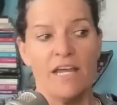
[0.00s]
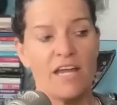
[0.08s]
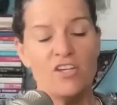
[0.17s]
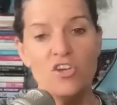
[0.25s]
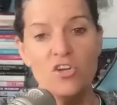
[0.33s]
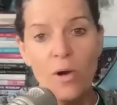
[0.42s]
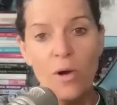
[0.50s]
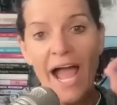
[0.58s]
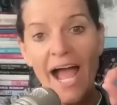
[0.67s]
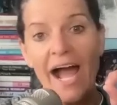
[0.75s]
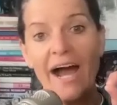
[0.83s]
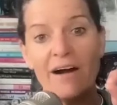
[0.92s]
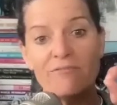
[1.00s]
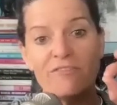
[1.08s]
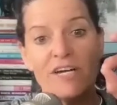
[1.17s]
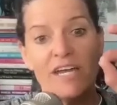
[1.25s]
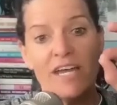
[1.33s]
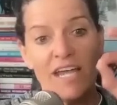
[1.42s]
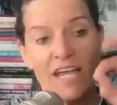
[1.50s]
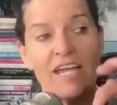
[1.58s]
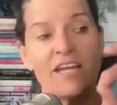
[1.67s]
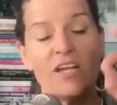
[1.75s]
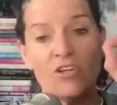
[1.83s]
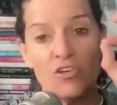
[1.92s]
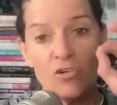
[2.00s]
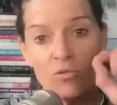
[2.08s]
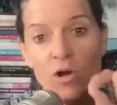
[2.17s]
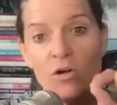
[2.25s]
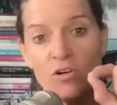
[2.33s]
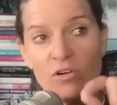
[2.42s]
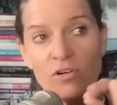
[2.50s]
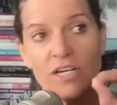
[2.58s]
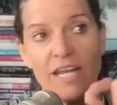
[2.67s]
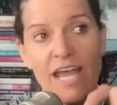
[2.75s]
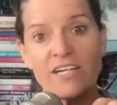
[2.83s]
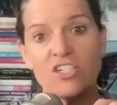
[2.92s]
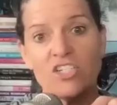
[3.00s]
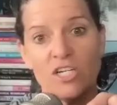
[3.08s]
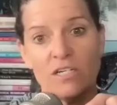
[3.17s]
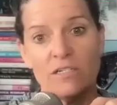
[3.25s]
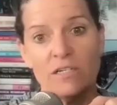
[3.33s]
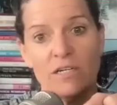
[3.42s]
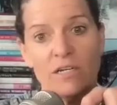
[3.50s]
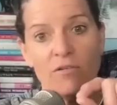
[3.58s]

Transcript: and you have a neuronal connection